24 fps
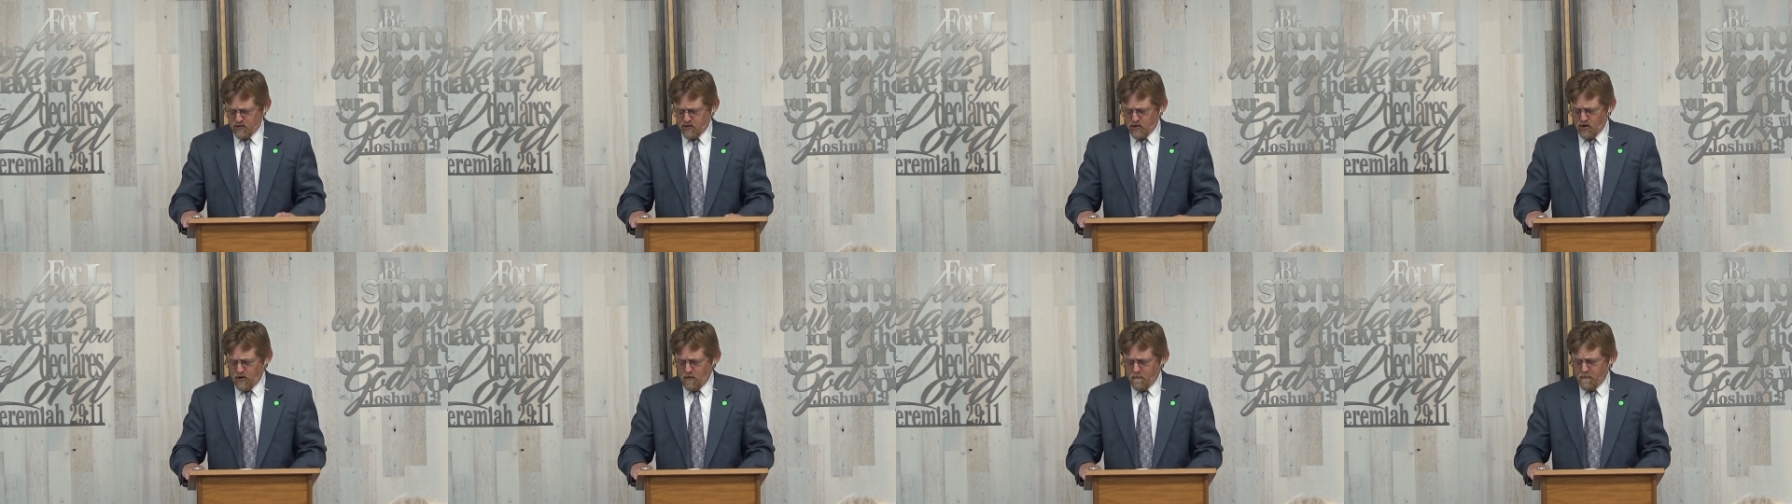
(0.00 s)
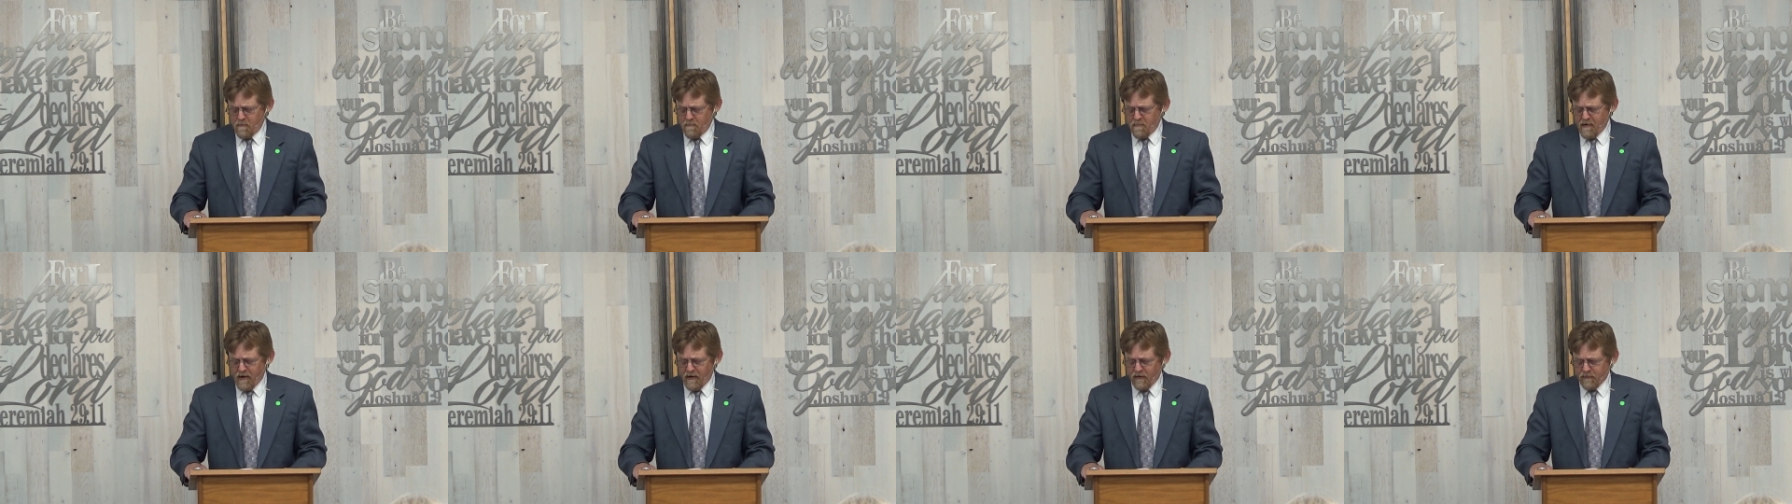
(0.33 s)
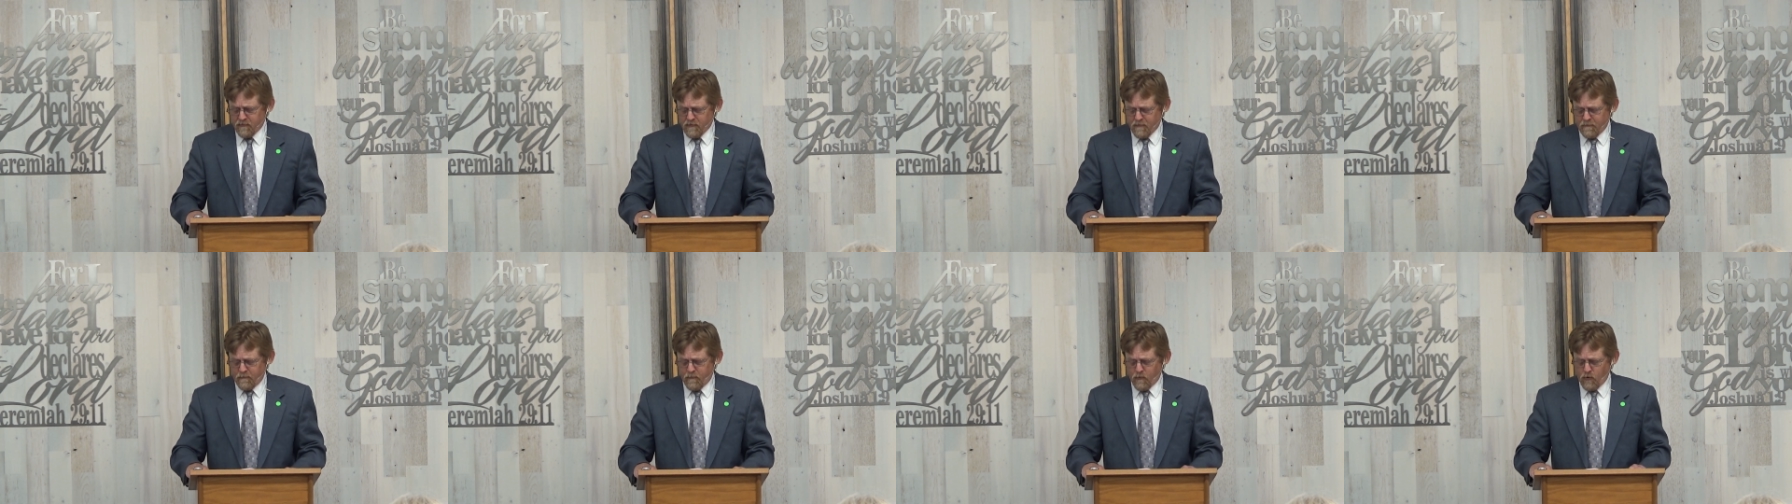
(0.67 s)
Job
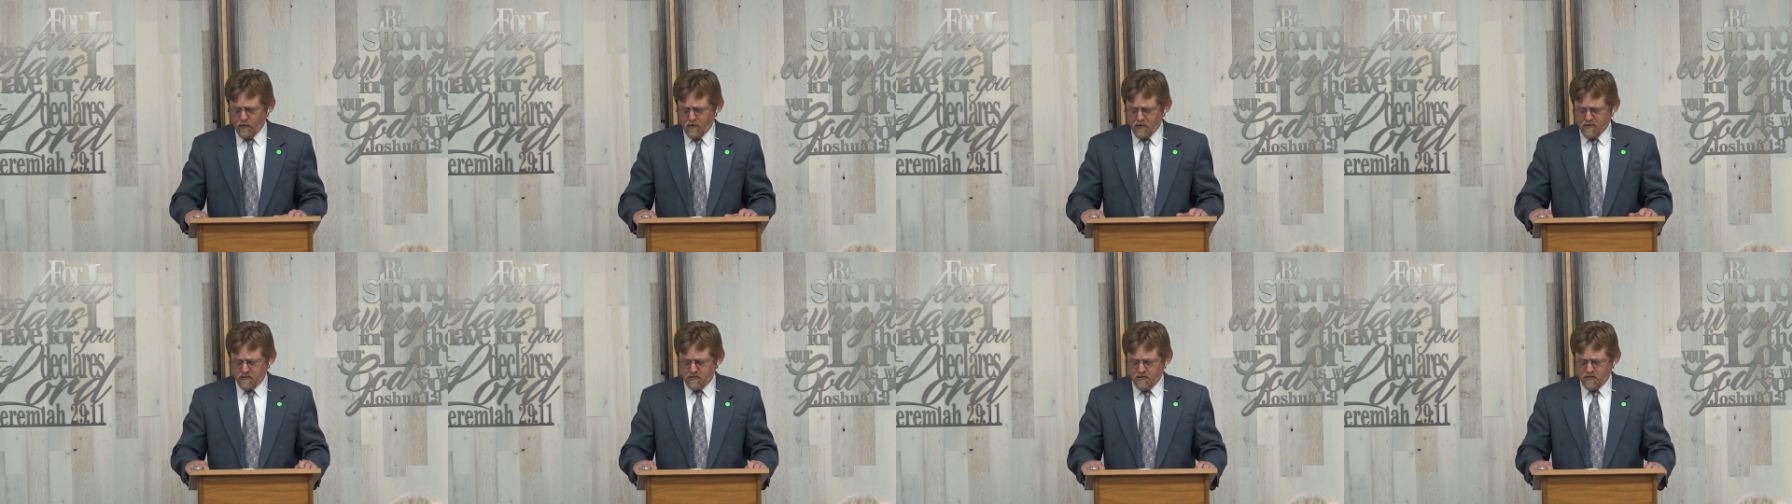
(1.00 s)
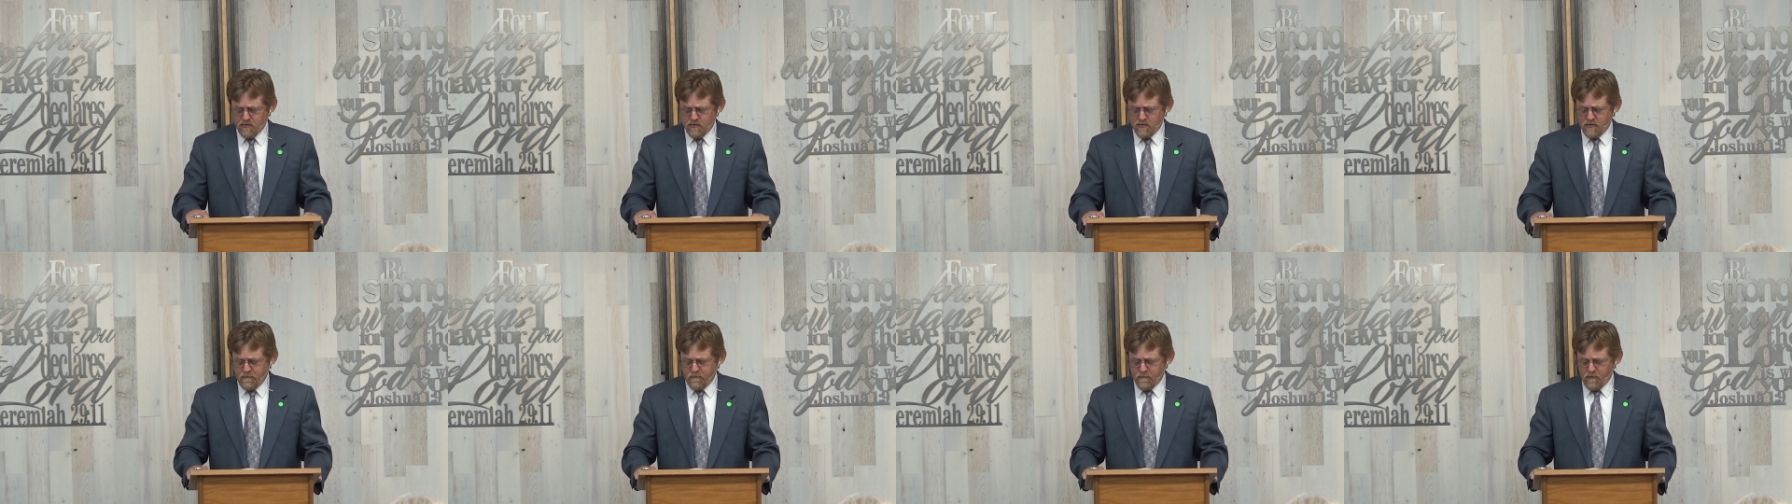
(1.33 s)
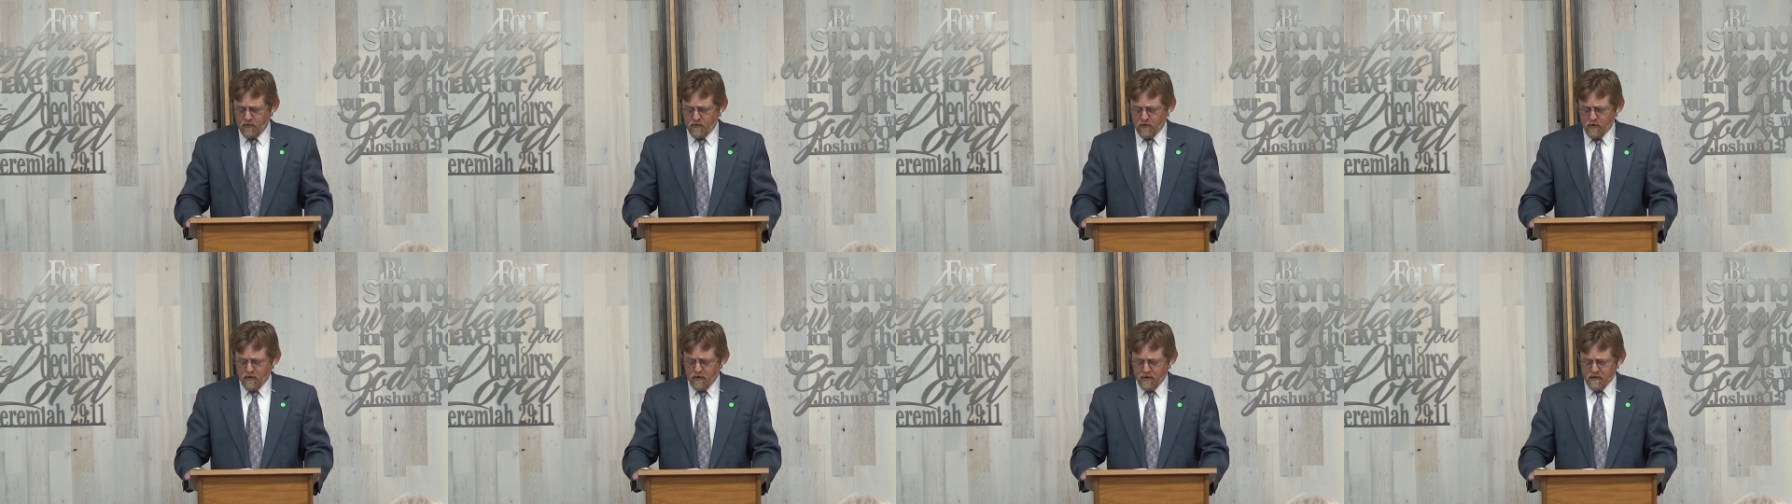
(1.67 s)
about the fortitude of
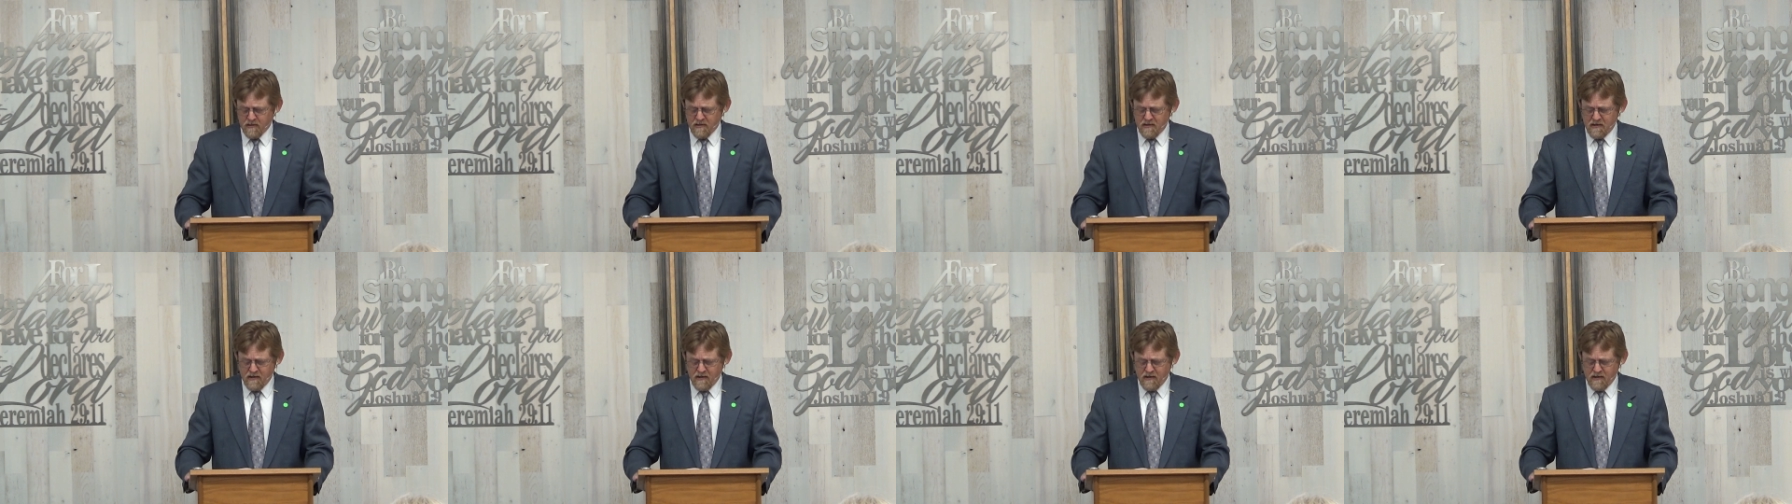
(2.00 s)
the hawk.